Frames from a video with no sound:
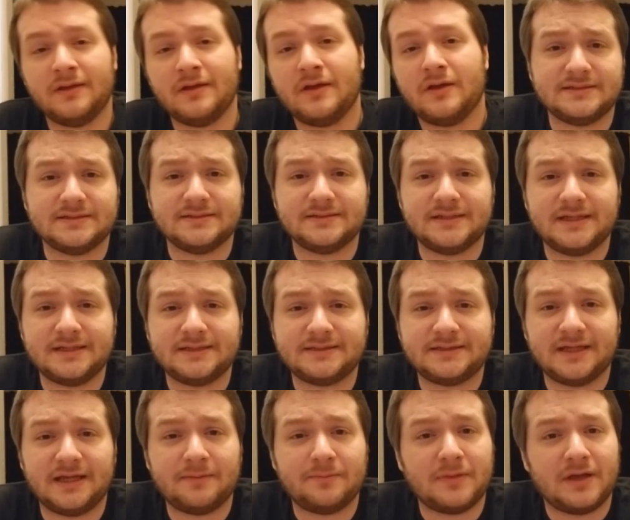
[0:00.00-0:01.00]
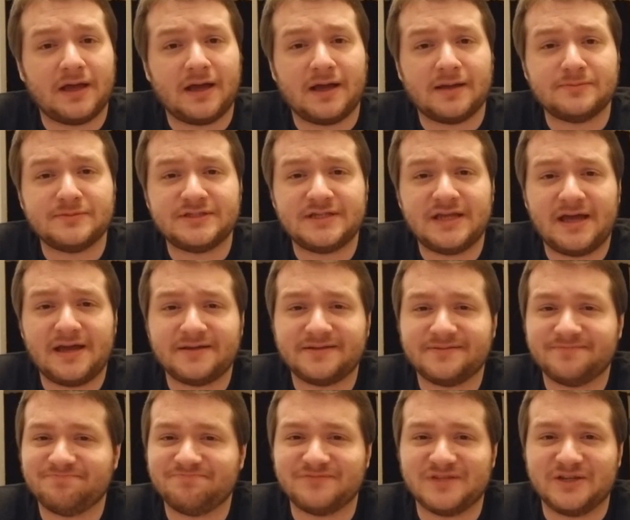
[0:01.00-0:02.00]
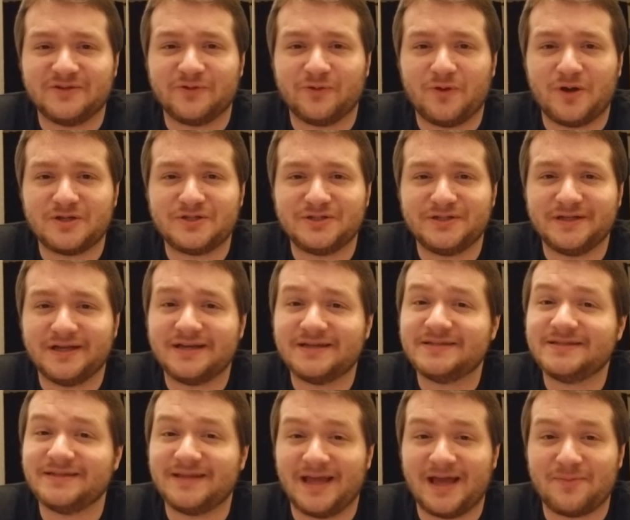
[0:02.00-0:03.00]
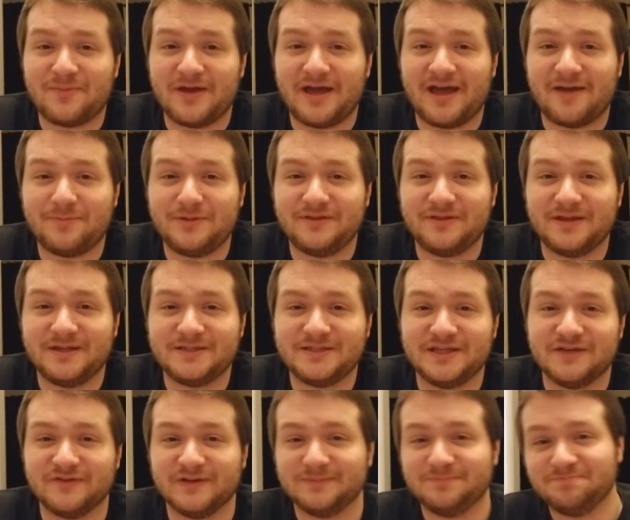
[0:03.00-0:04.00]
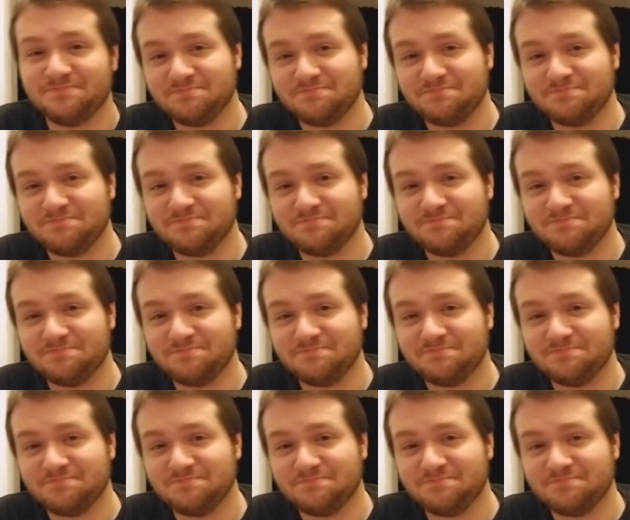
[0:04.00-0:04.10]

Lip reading: Until next time, I'm Zach. Thanks for watching, guys, and have a happy Thanksgiving.